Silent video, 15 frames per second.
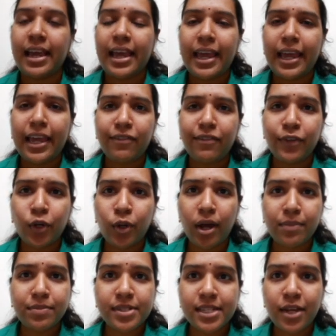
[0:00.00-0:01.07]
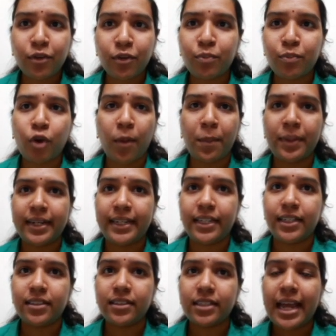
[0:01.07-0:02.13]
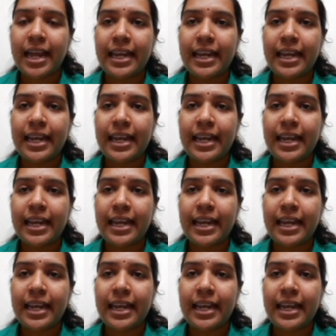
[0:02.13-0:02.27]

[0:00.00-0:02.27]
If you observe properly,